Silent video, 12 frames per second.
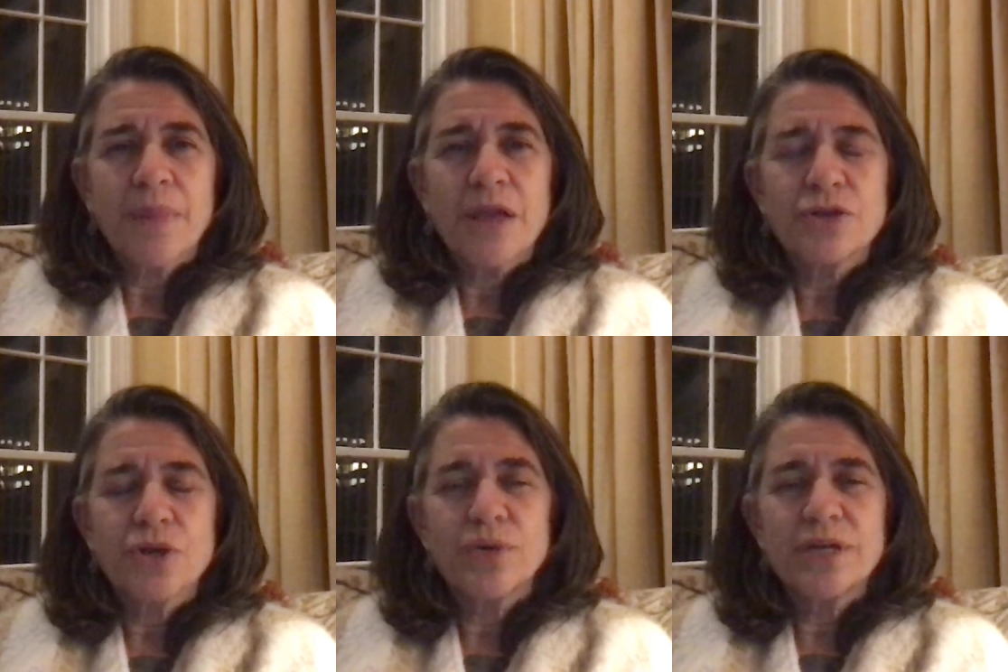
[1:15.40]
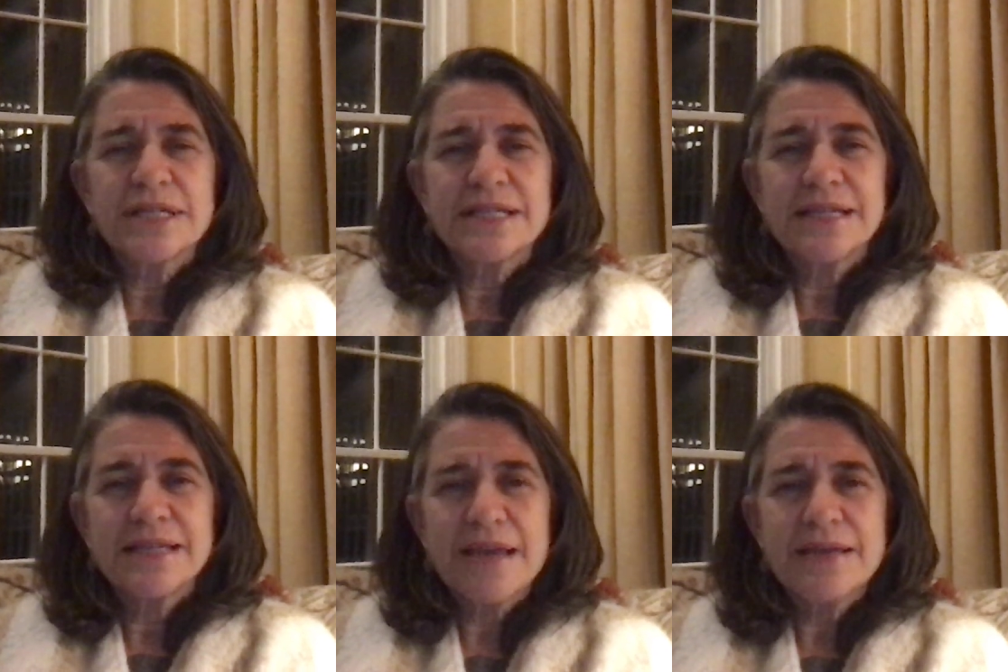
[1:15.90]
So in
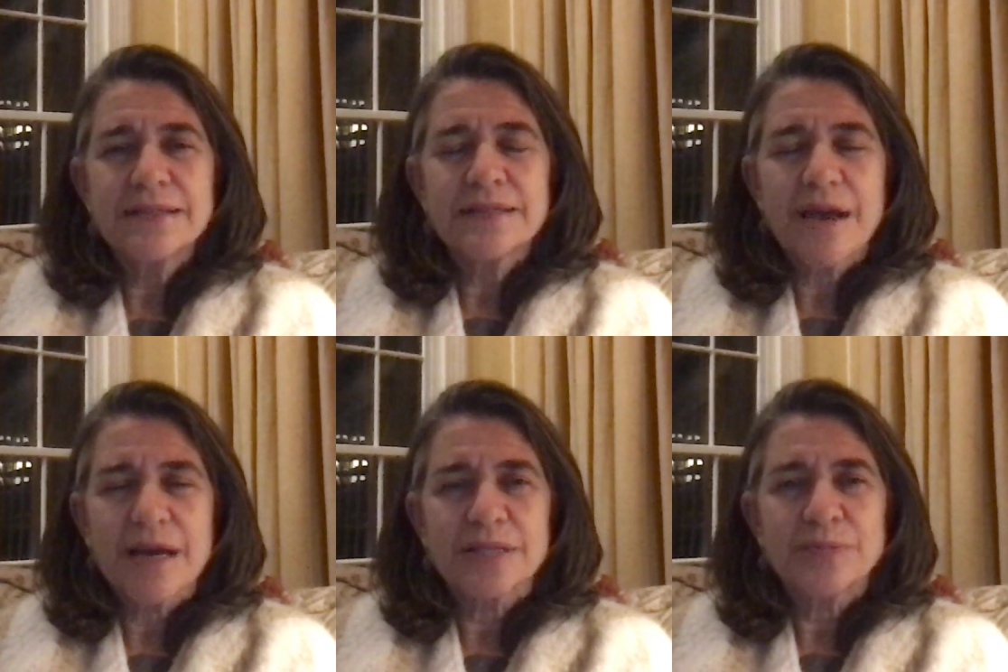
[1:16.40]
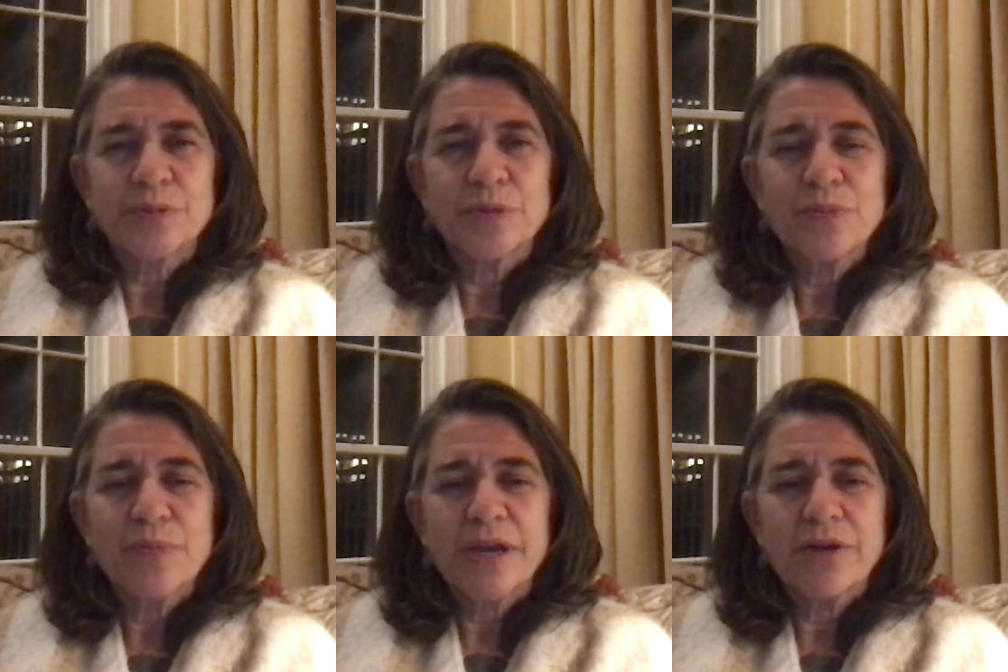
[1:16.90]
today's
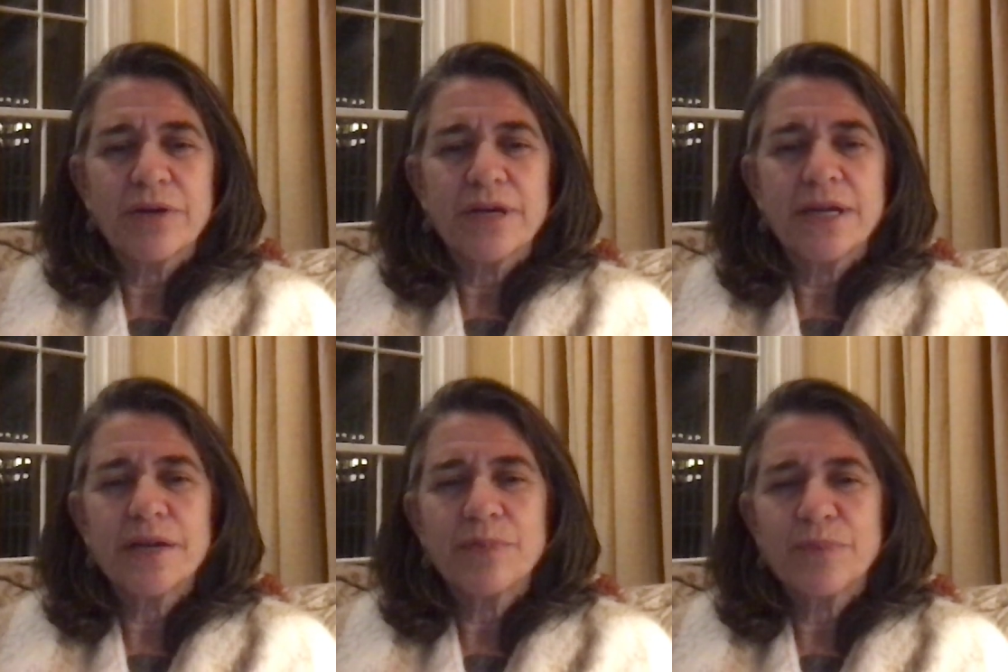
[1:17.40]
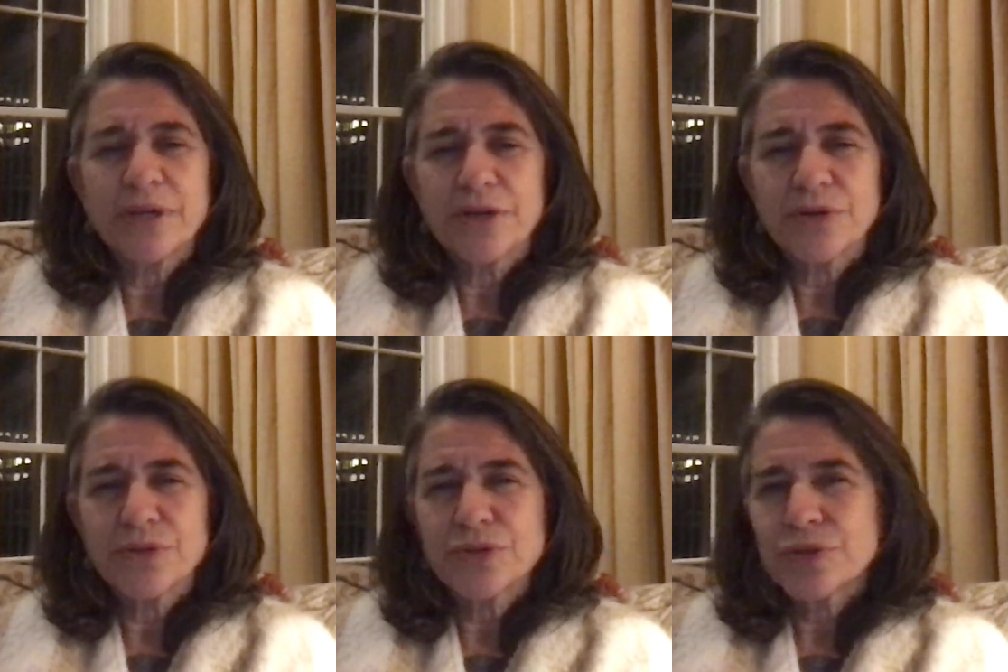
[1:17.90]
gospel, Mary
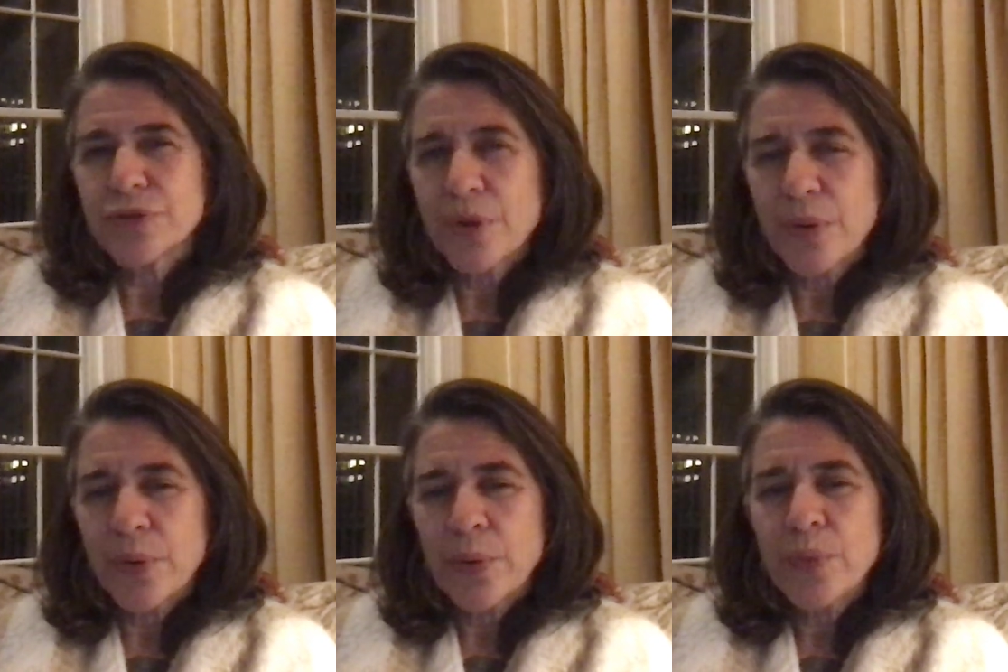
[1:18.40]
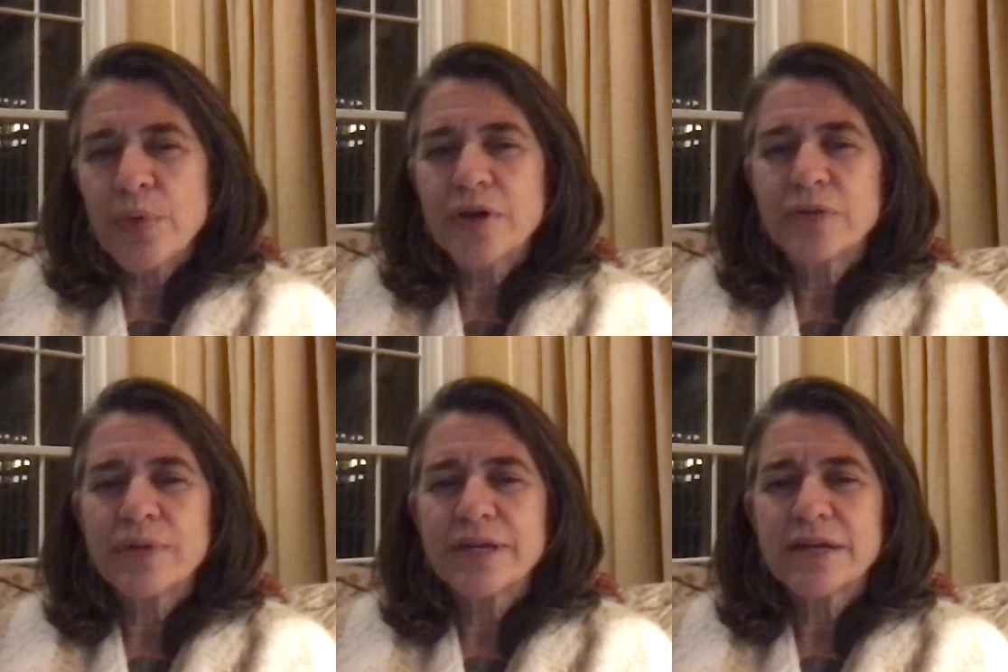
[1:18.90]
appears, though
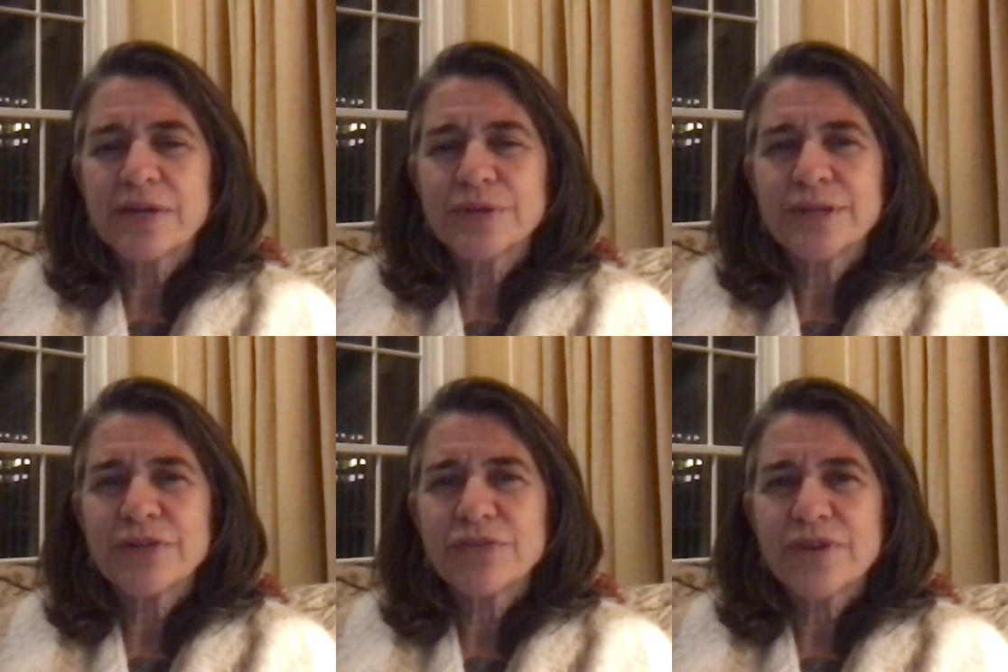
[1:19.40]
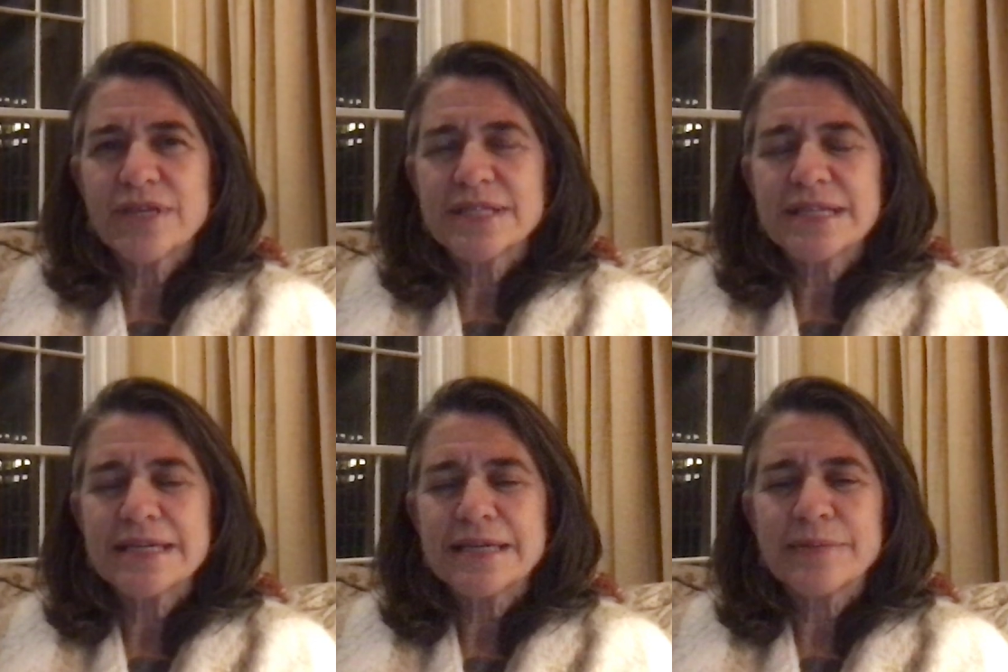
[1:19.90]
we get only a
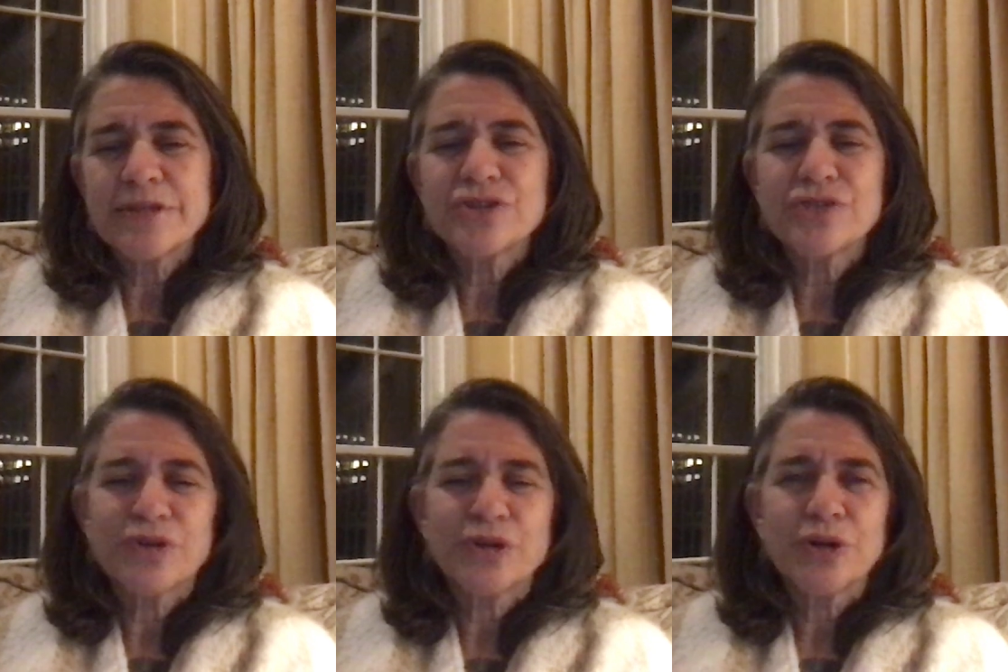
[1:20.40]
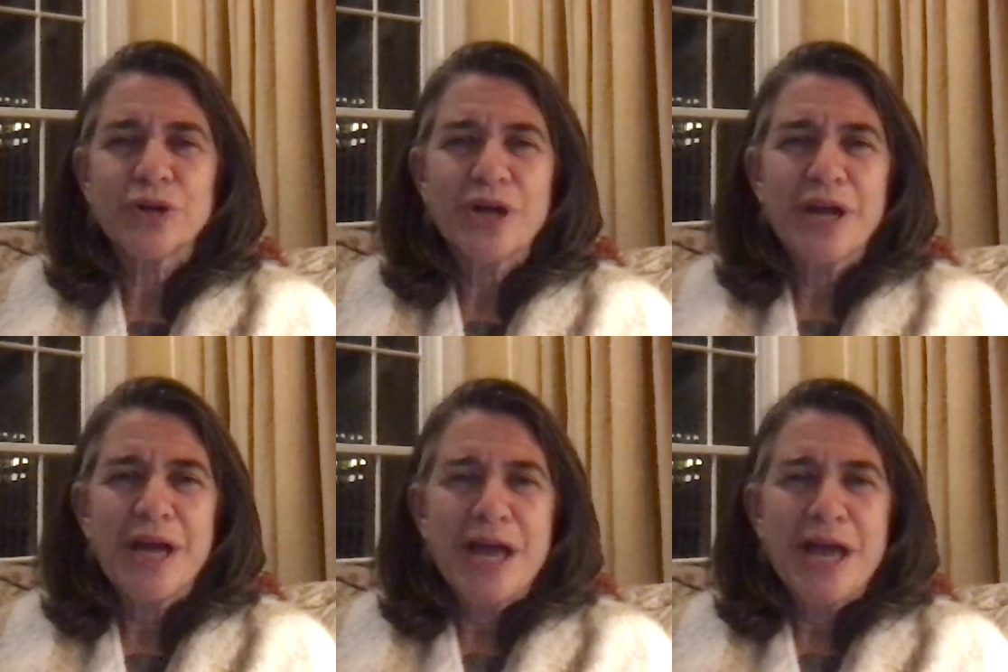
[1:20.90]
fuzzy image of her,